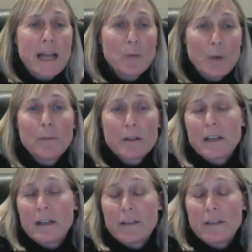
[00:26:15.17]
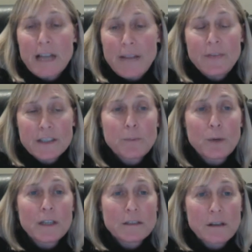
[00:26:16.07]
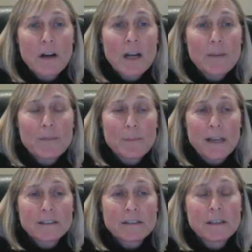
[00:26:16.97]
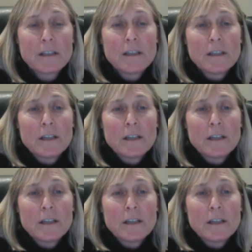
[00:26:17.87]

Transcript: And we believe that at this point in time, the best